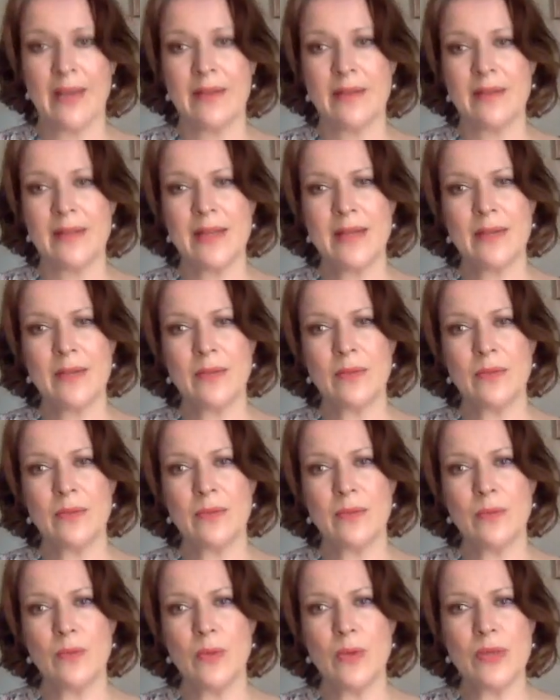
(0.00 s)
then
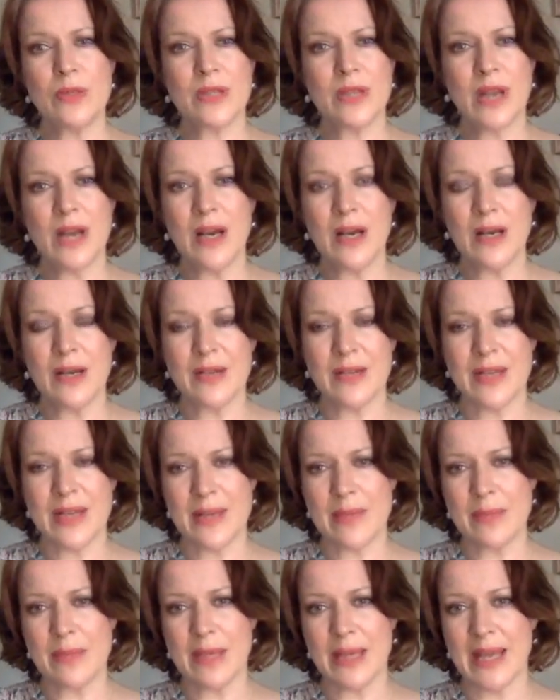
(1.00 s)
what are the
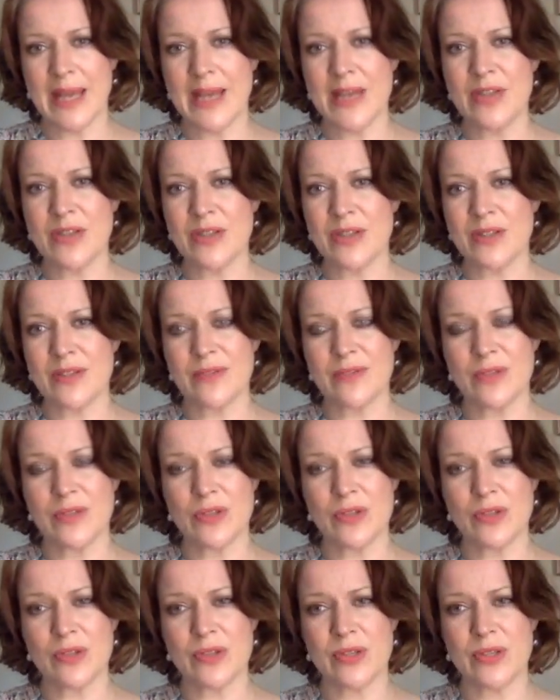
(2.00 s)
implications for a
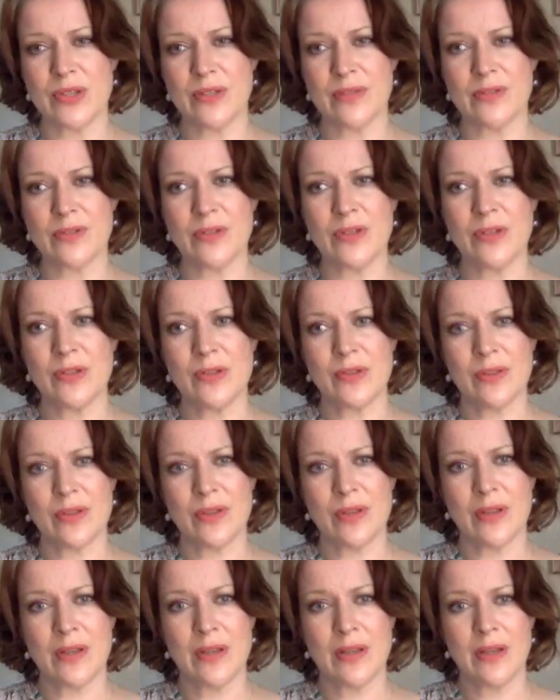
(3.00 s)
doctrine of truth?
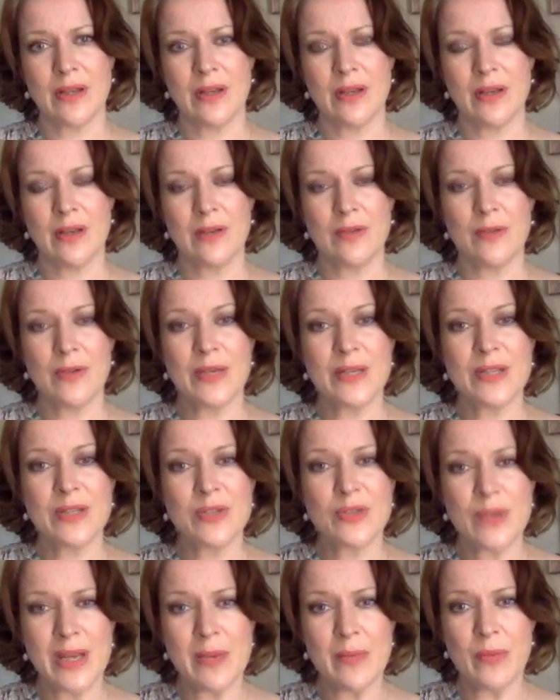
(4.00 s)
For
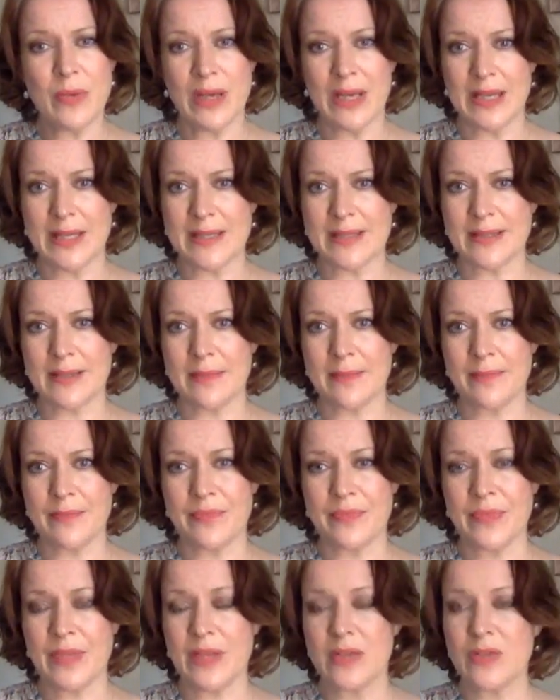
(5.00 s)
extreme realism,
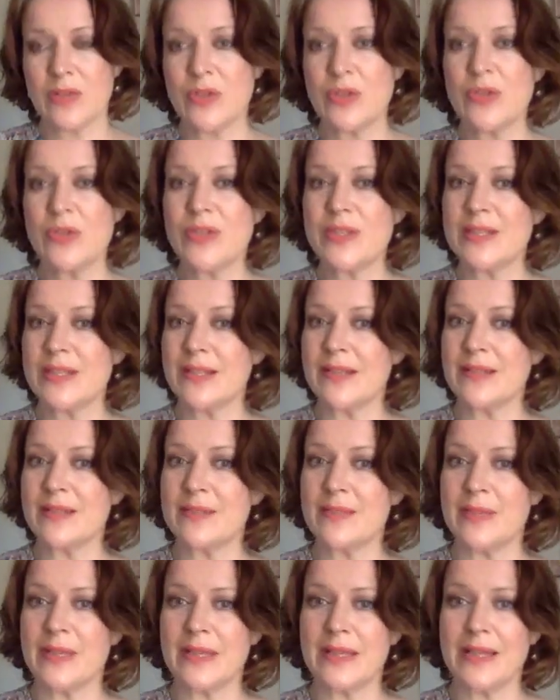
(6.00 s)
truth is
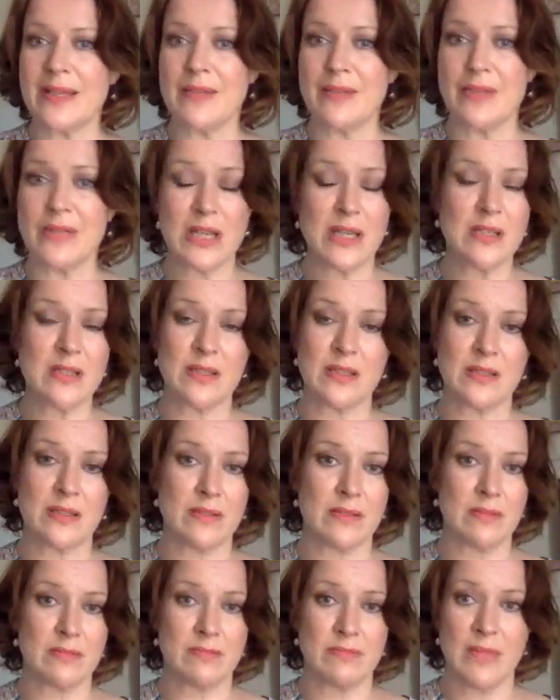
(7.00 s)
ultimately
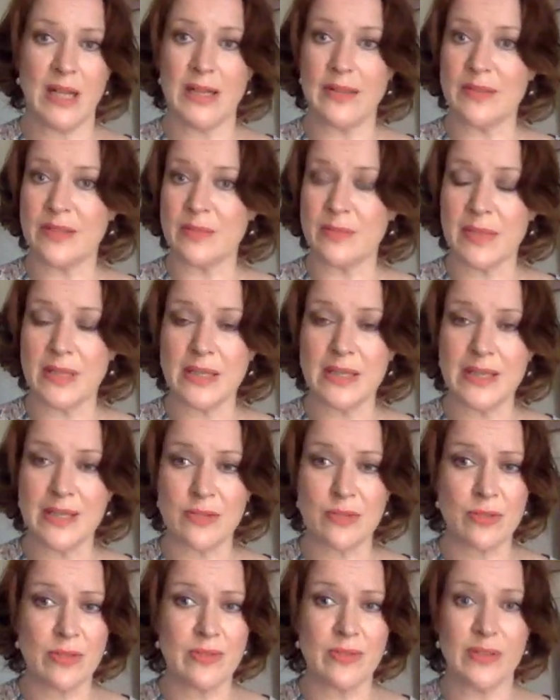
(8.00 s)
redundant, ultimately
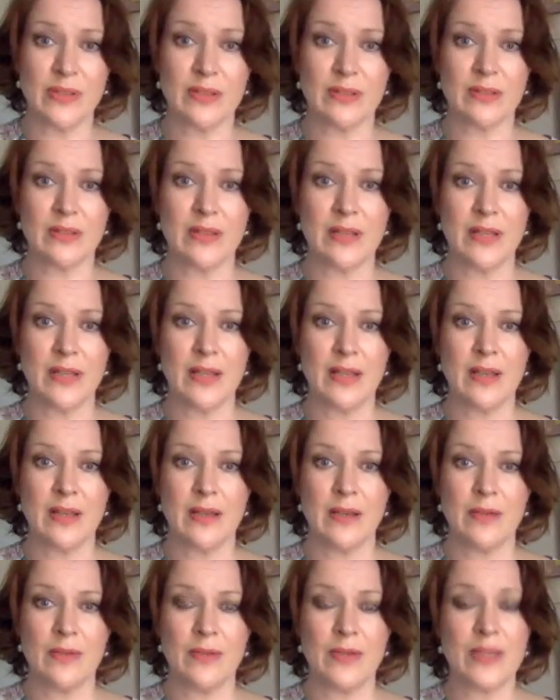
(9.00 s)
trivial.
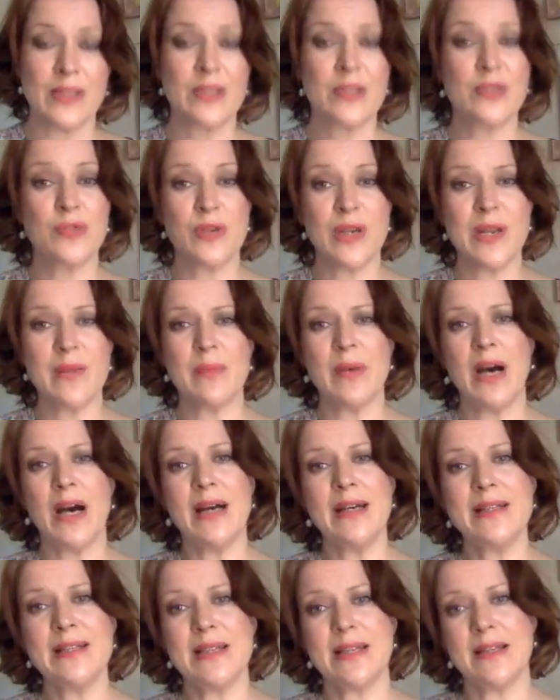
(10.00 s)
For extreme
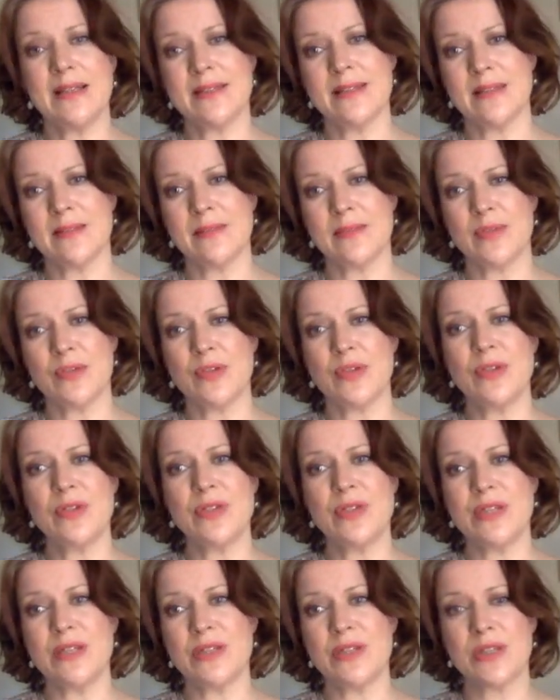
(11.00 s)
idealism,
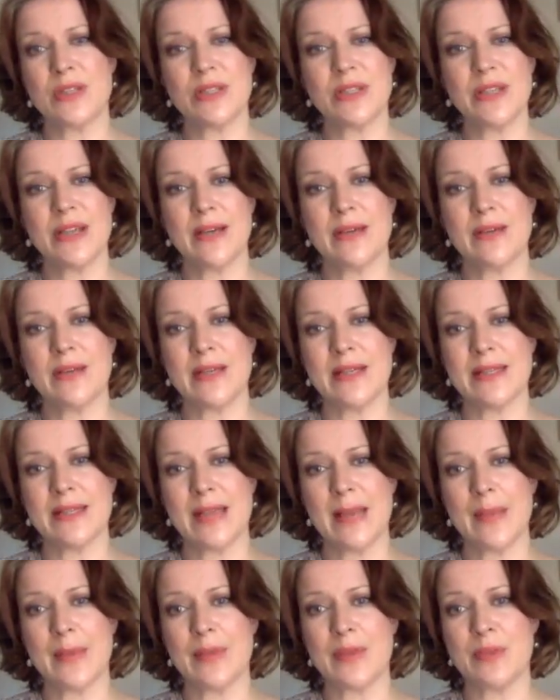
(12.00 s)
truth is just how things
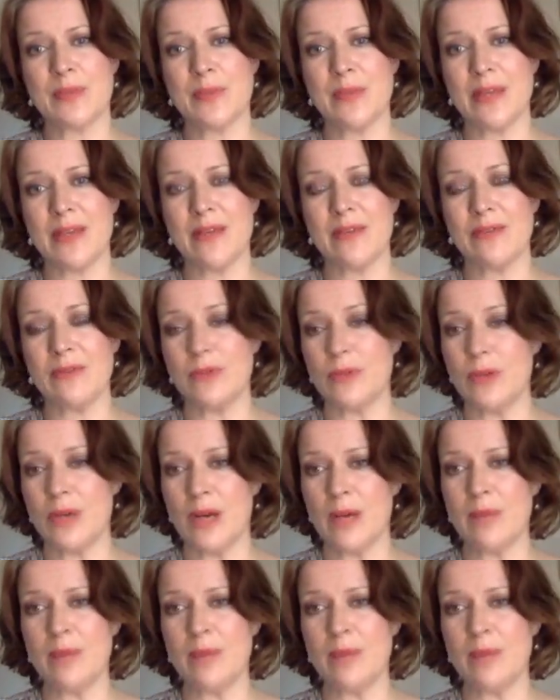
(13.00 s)
happen to be for our